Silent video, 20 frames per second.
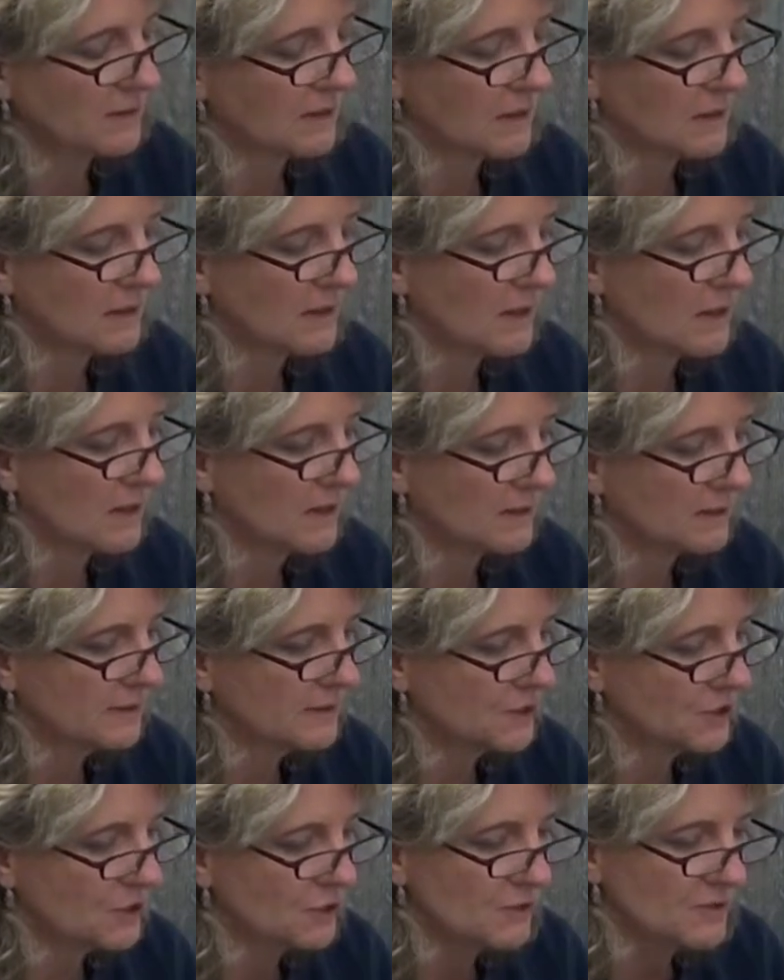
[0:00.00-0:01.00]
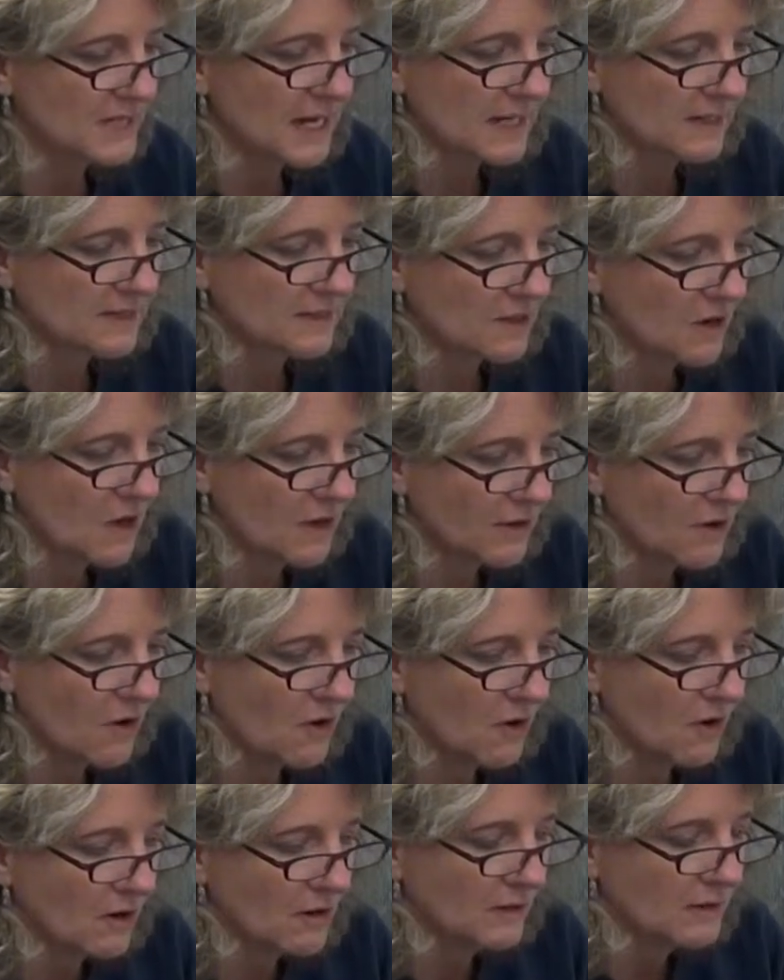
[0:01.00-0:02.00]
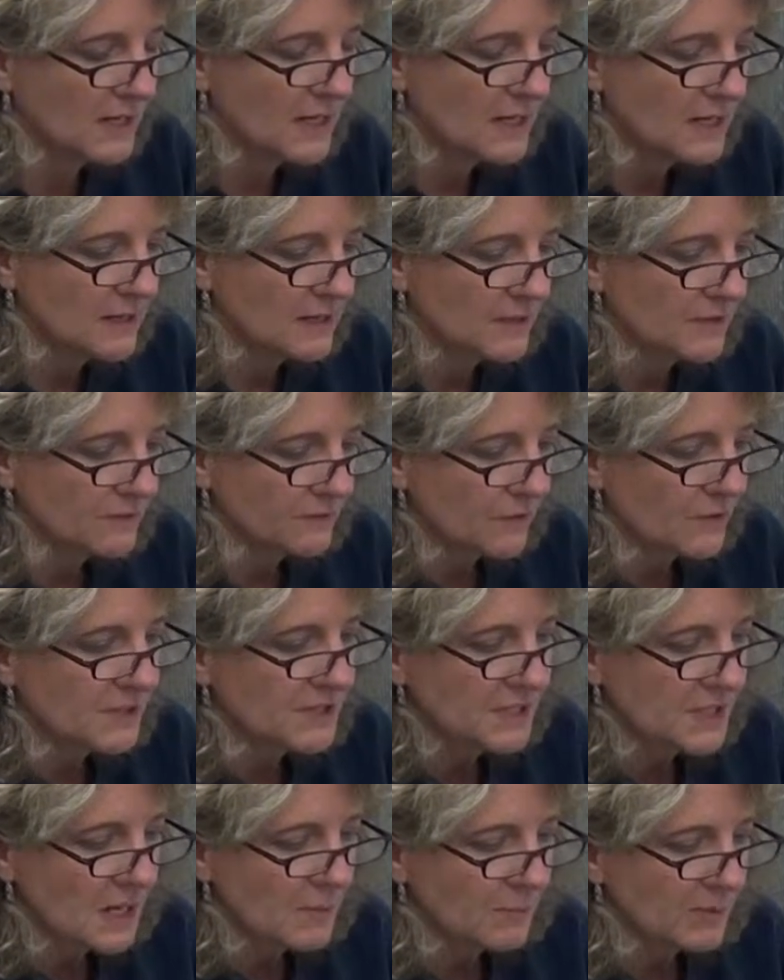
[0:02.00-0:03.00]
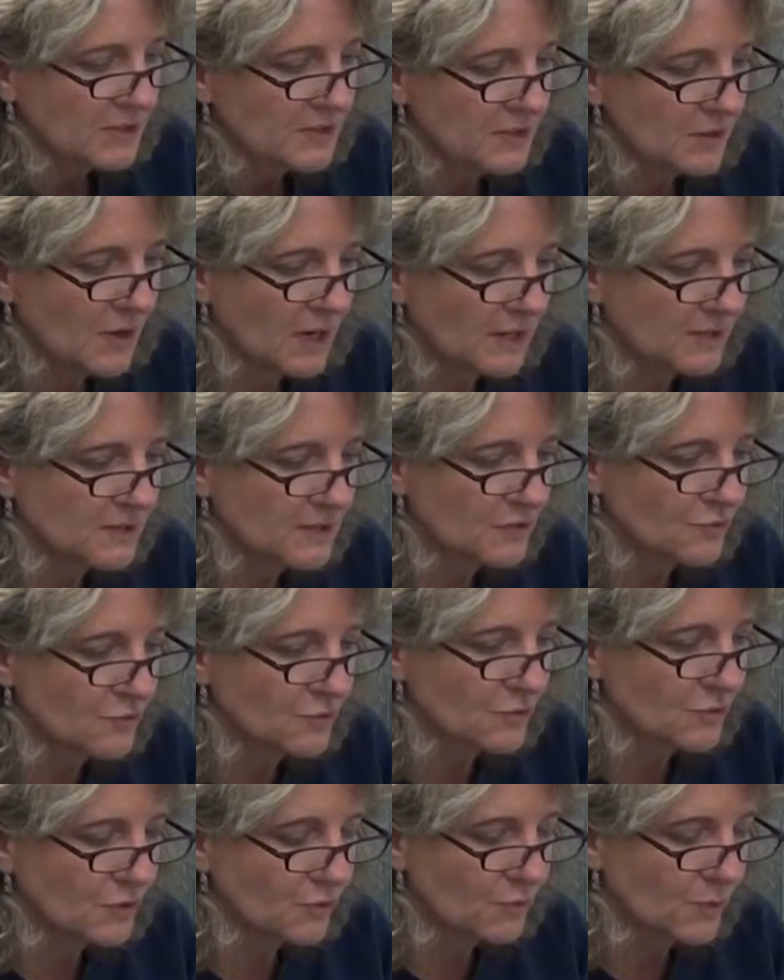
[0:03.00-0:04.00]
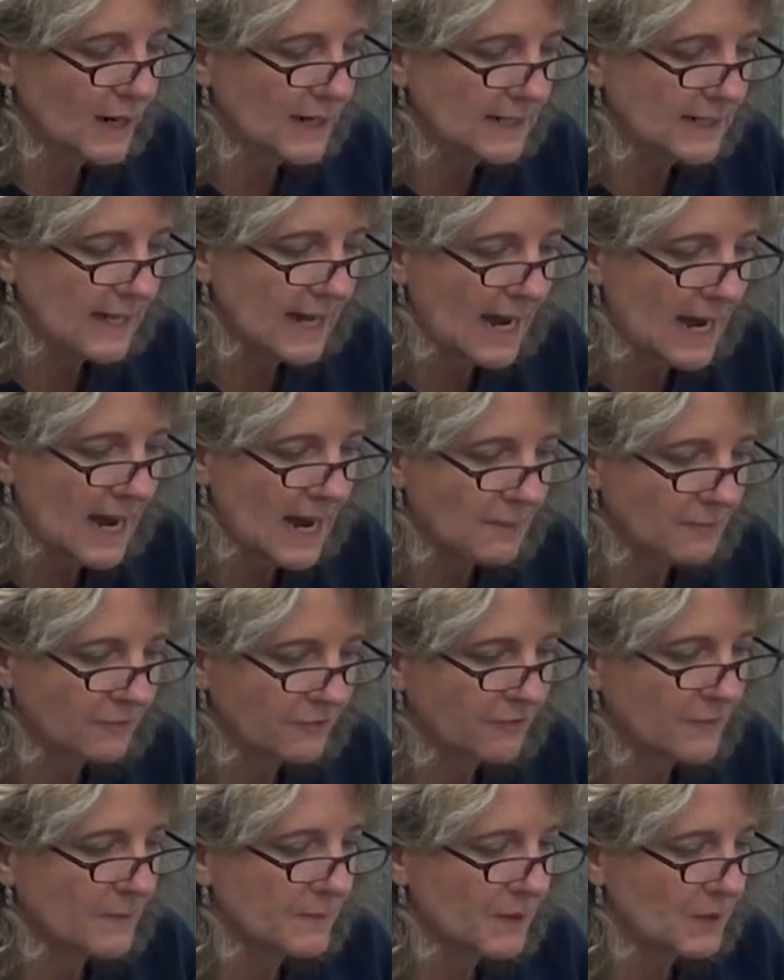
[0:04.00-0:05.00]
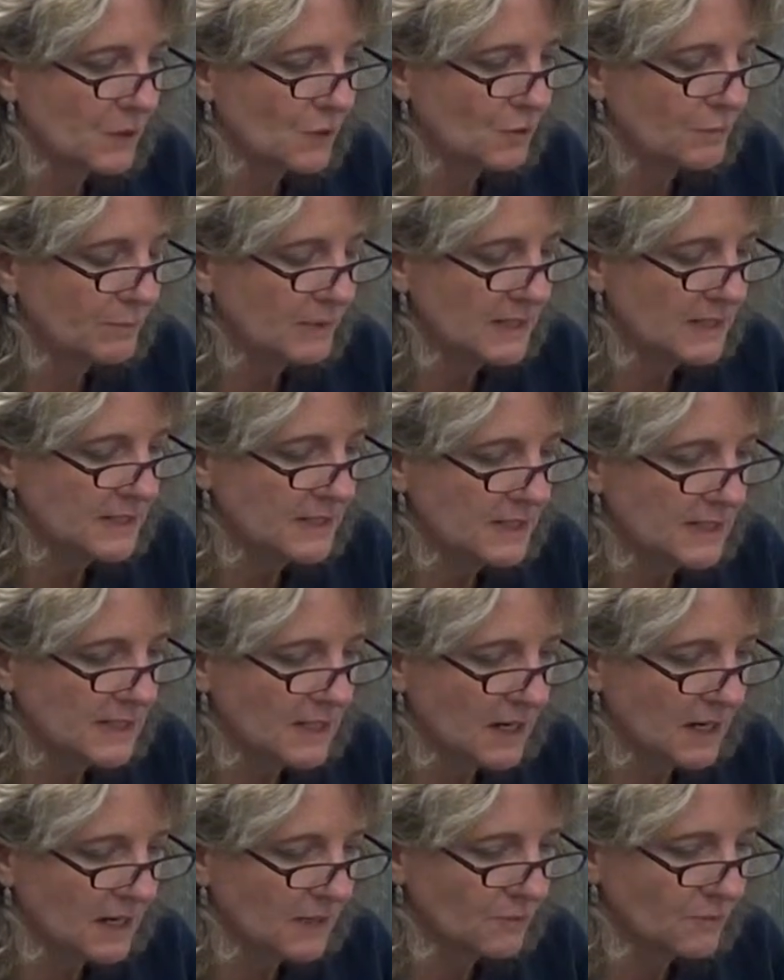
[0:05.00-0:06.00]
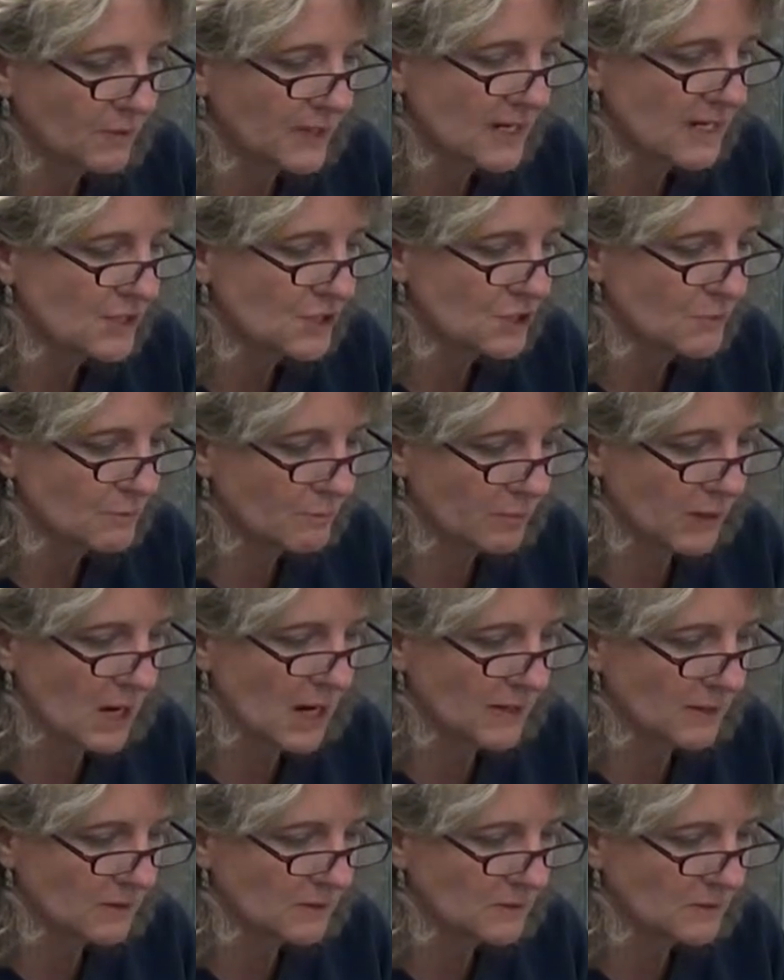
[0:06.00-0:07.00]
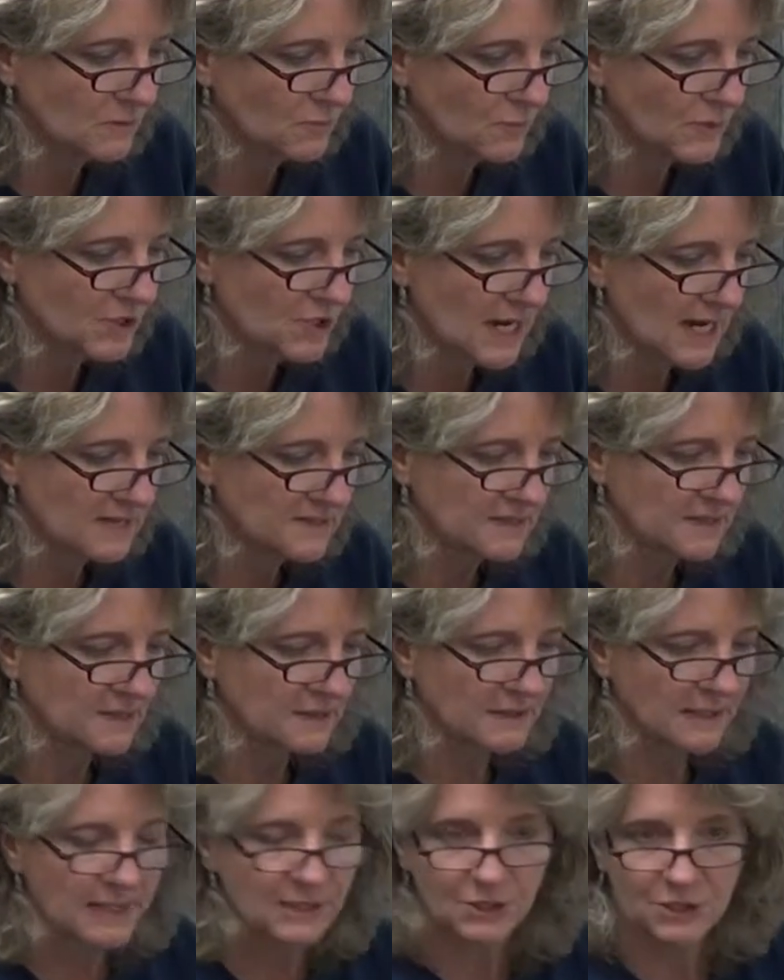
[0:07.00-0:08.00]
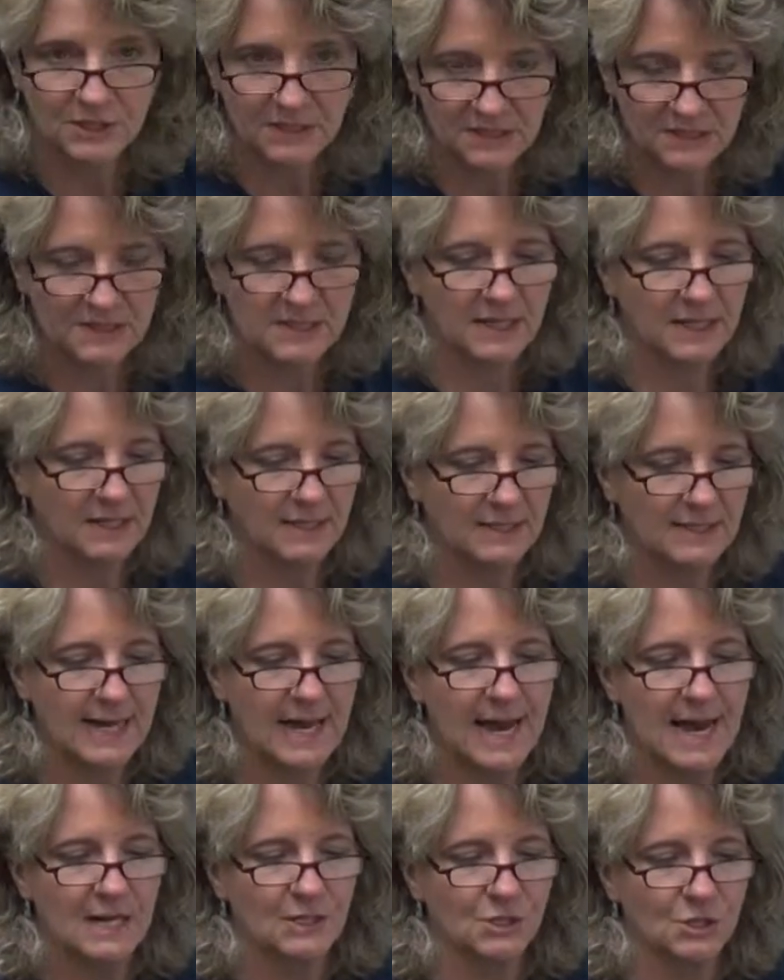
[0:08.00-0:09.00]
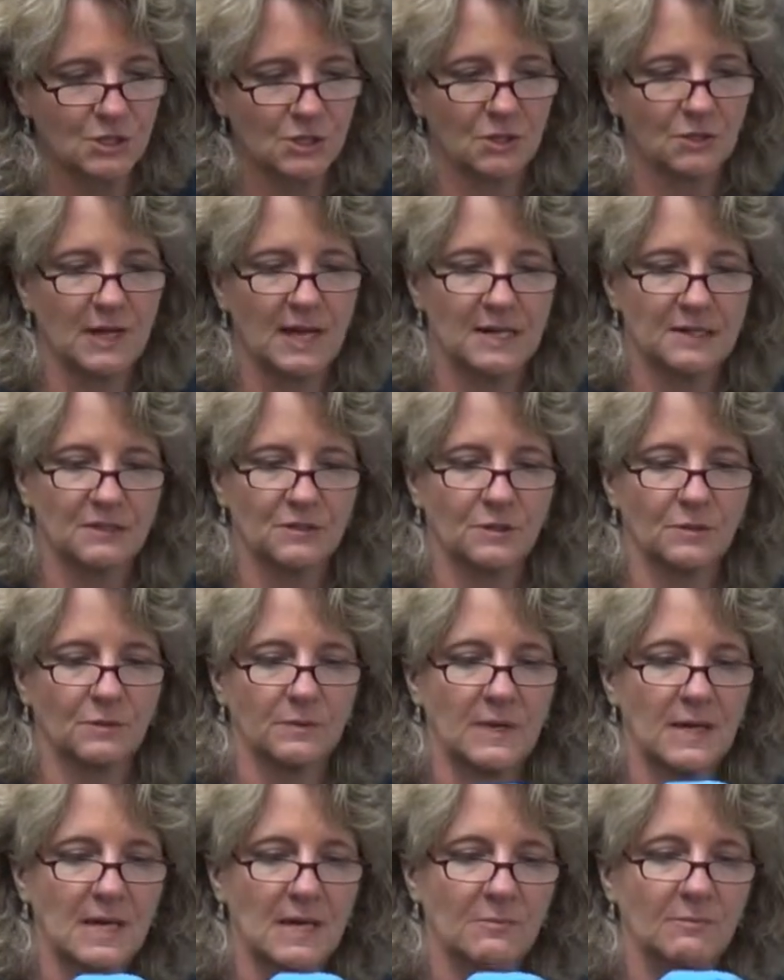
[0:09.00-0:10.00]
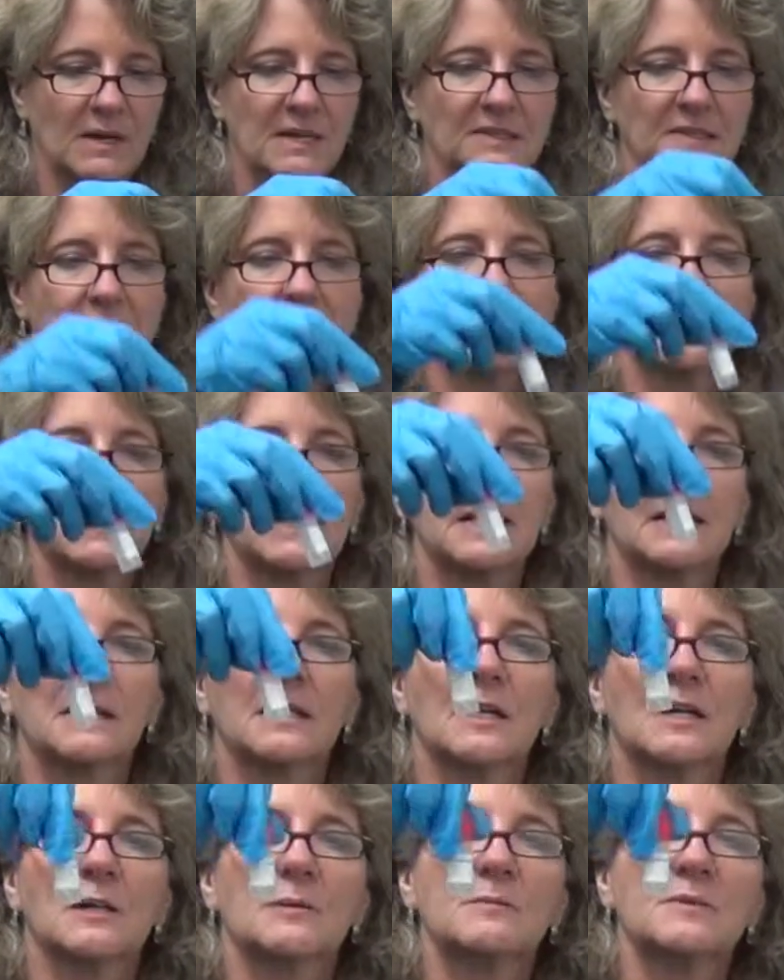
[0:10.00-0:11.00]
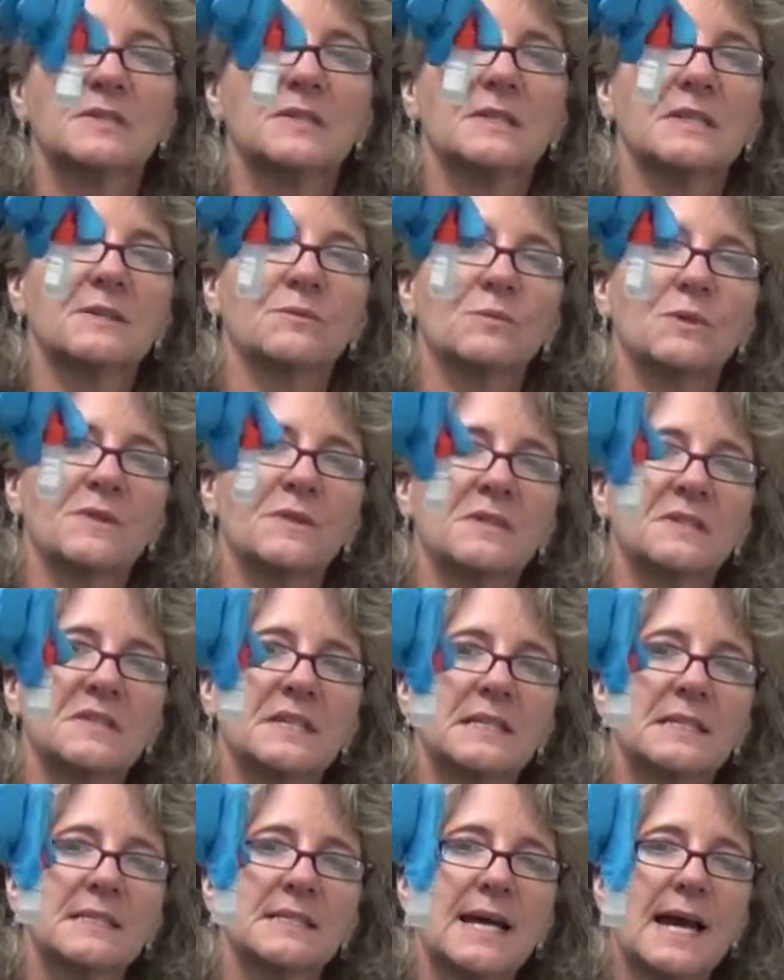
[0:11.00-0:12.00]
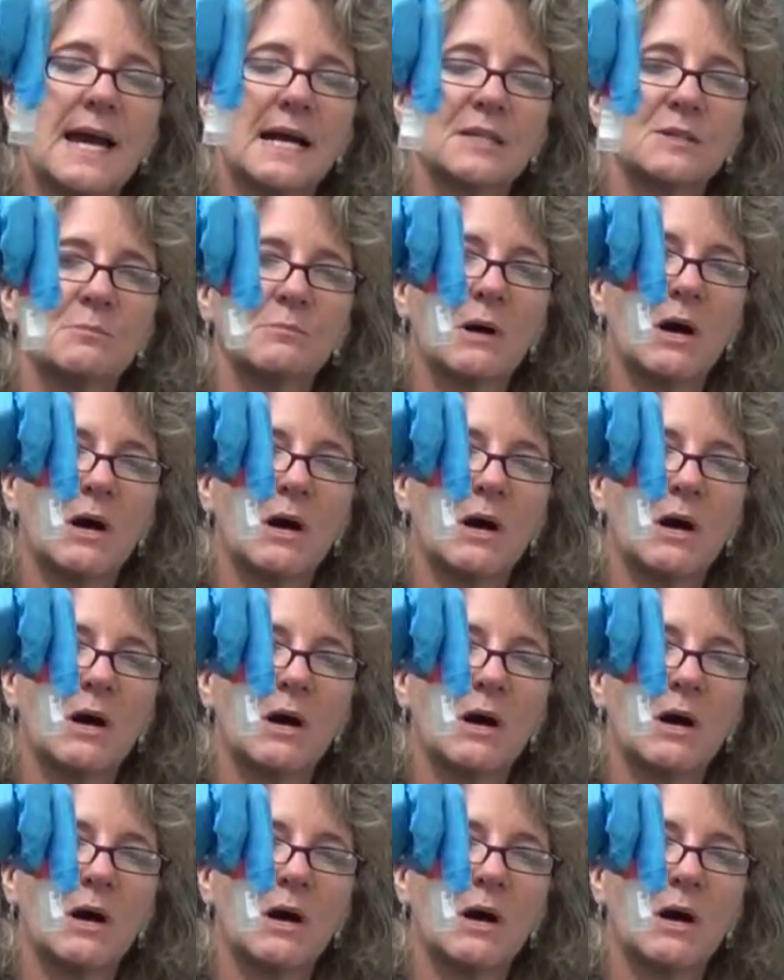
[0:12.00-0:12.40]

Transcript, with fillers: uh, on to use hexagon are the first step is you unscrew the red cap from the OBTI reagent bottle, which has the collection stick attached. Okay, so basically it comes with this intact